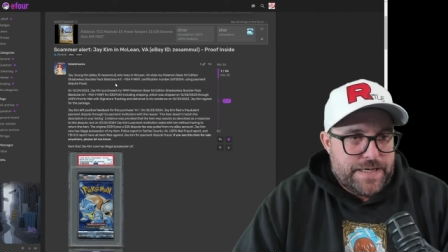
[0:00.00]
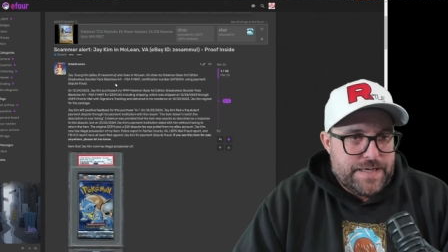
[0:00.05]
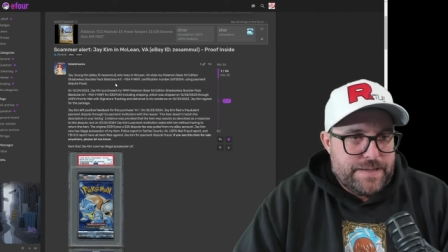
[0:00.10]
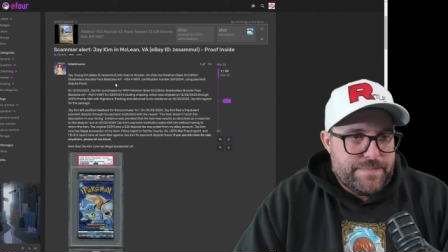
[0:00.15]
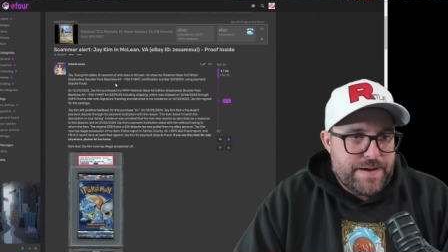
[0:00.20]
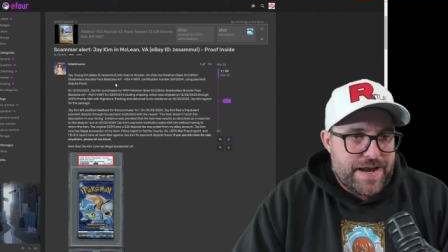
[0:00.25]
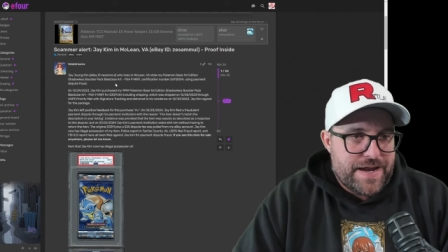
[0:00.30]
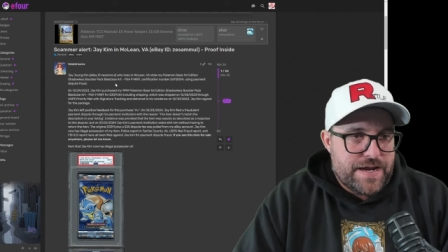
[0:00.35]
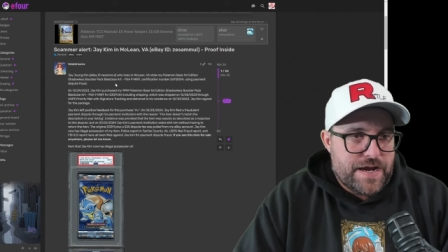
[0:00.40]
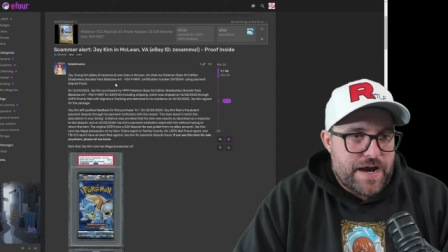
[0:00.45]

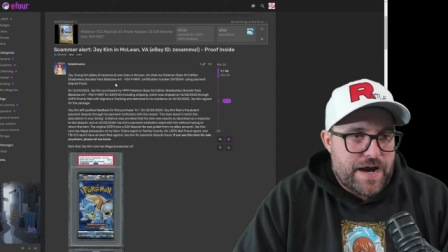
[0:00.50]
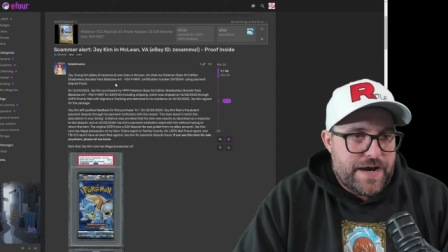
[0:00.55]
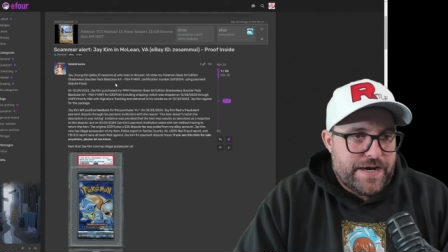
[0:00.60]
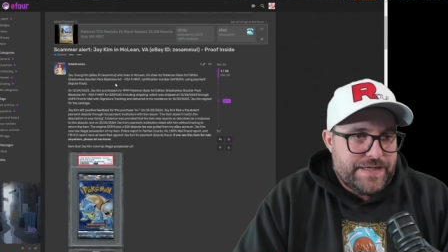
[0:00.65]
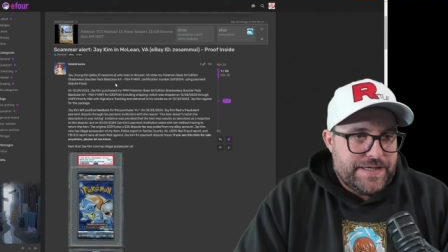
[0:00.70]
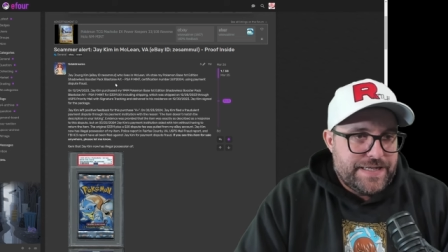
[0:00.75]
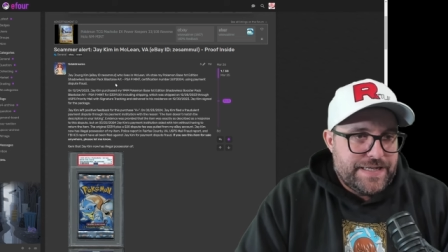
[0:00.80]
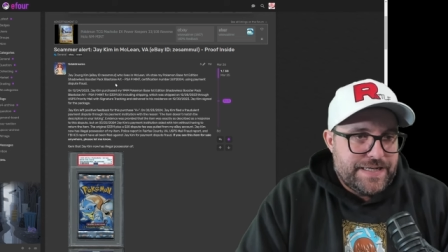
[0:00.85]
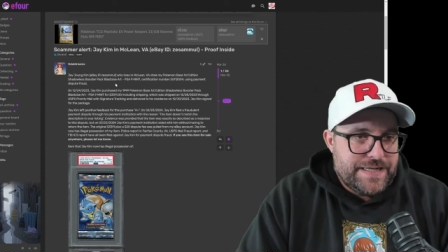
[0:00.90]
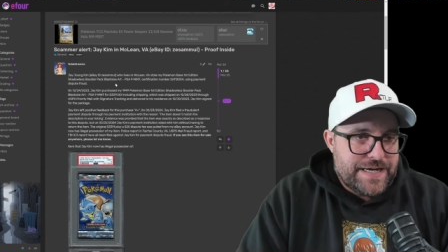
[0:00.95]
eBay
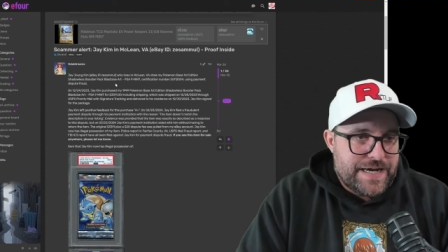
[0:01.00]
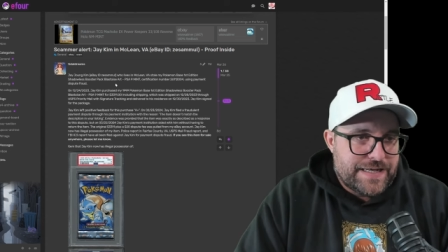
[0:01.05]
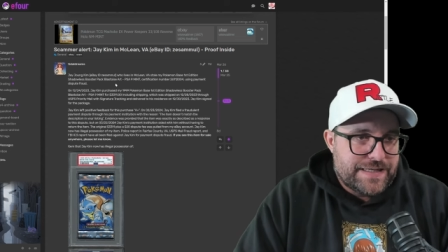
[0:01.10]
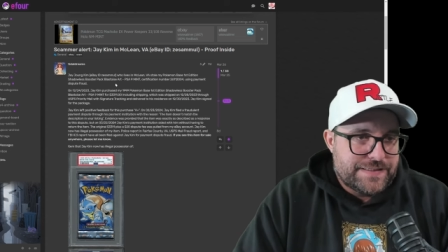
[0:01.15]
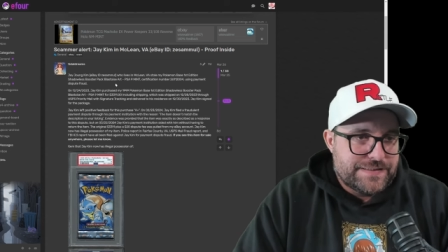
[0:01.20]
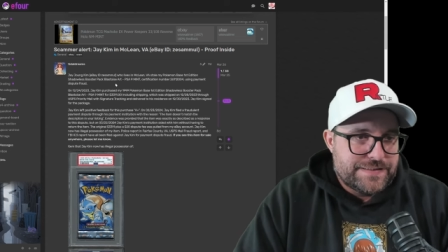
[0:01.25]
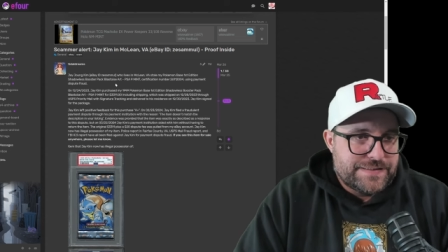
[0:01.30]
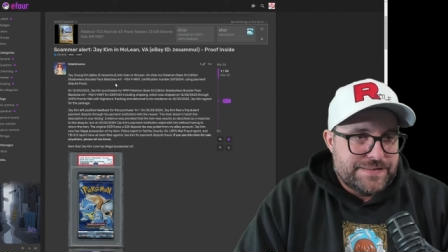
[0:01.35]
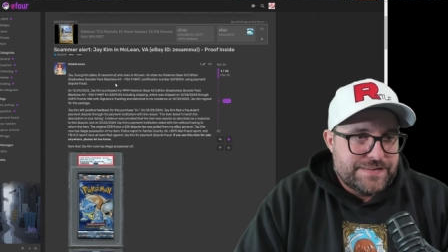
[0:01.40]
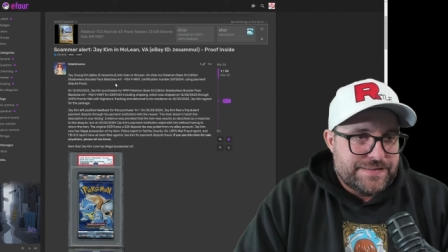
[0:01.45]
ID
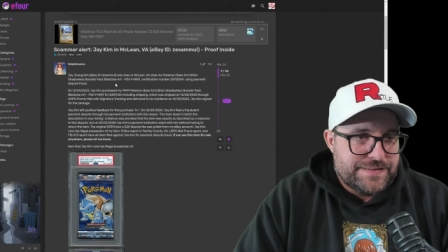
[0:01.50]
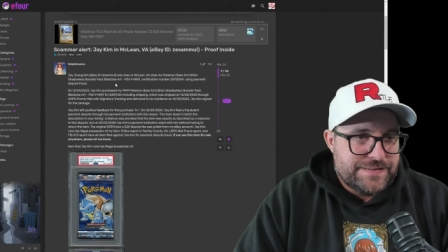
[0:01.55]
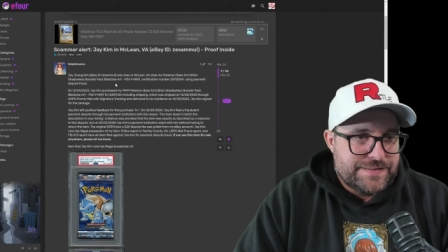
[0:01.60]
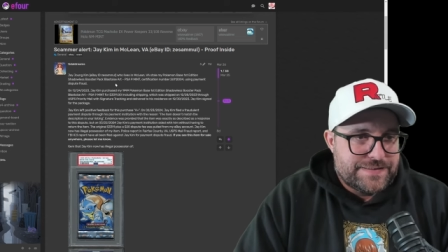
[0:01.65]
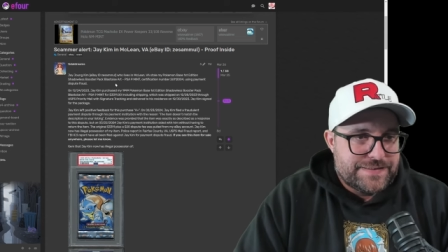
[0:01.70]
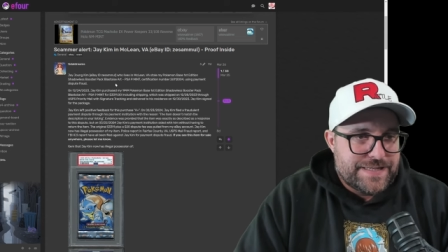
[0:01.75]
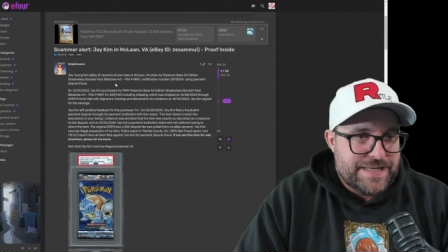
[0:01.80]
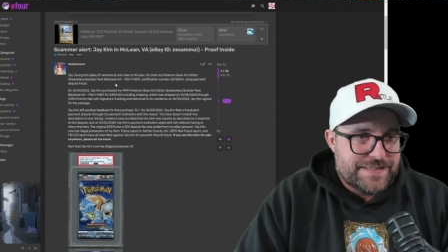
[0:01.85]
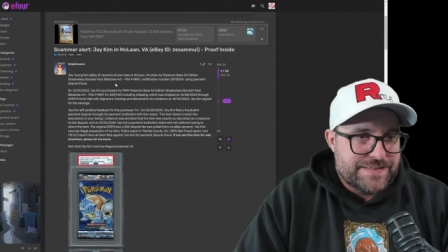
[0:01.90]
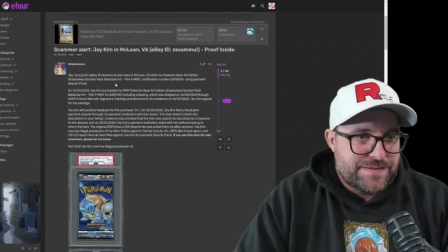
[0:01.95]

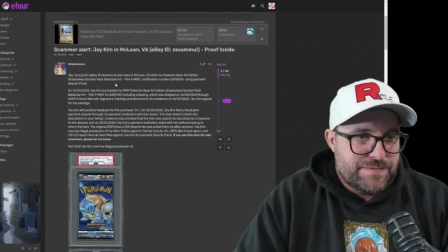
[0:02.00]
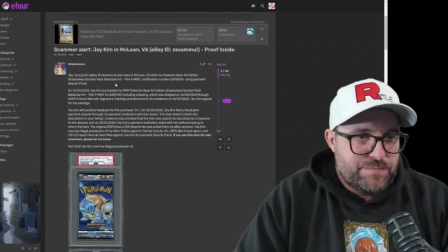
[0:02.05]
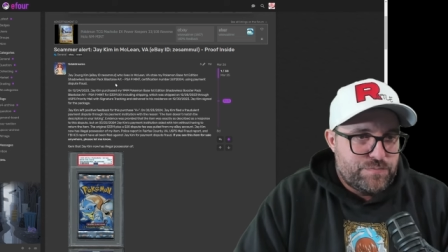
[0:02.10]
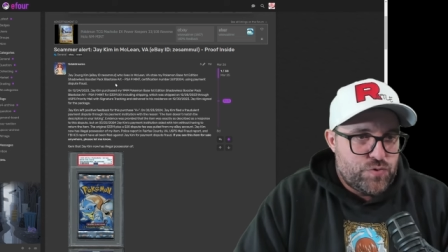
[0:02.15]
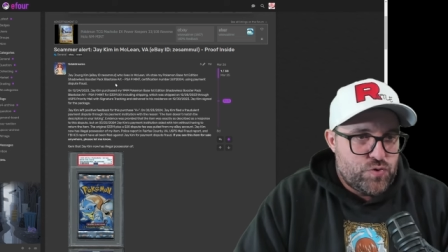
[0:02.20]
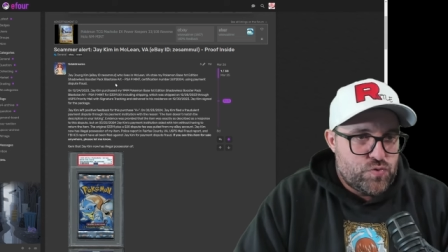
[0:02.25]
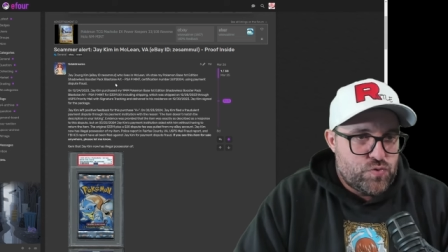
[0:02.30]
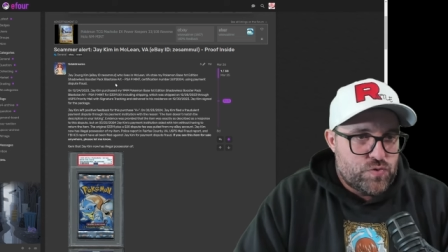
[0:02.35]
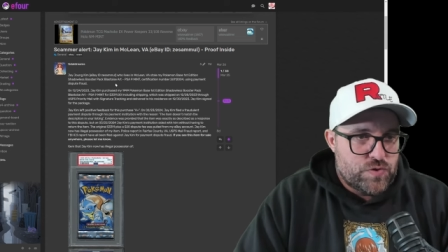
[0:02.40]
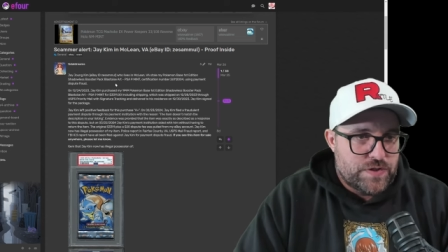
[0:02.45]

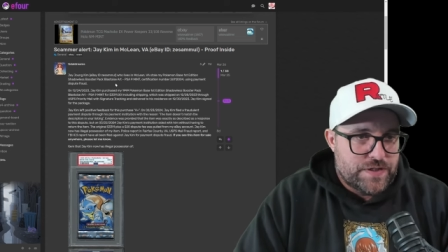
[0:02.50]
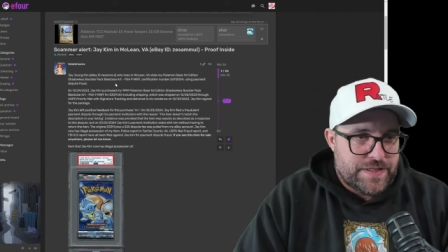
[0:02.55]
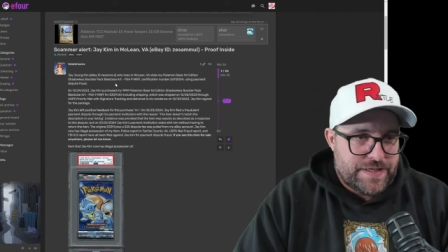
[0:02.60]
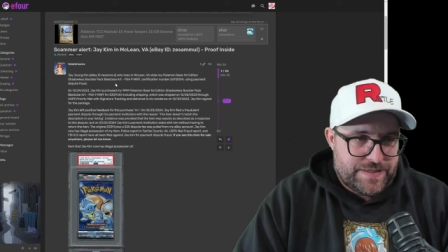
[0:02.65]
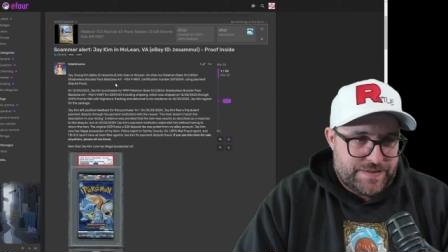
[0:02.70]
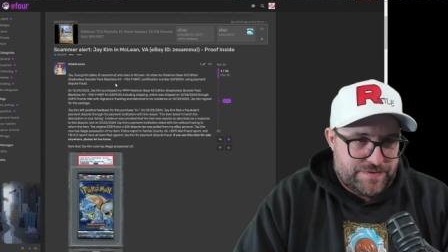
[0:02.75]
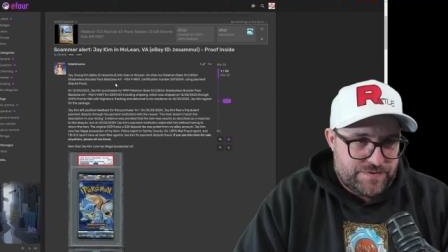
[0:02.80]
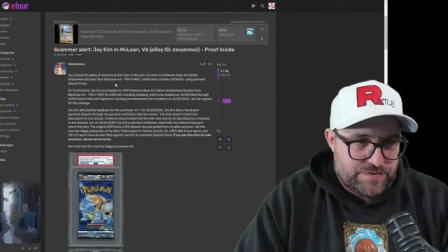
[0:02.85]
Zesammul,